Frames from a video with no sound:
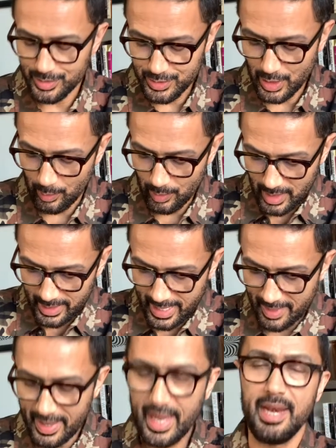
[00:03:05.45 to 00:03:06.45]
So
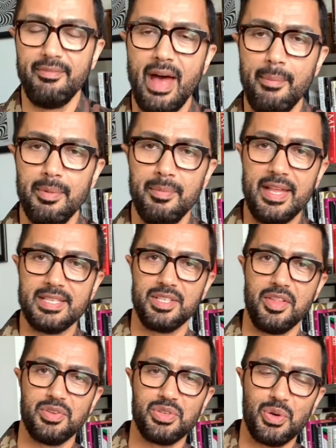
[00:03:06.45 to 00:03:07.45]
yeah, that kind of happened, but that's
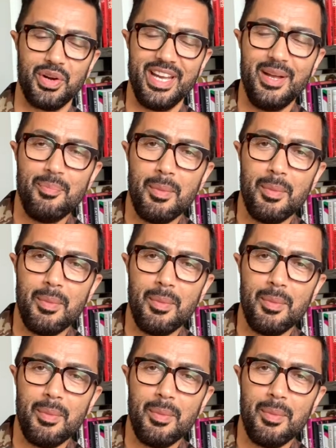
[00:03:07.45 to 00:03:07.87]
another story.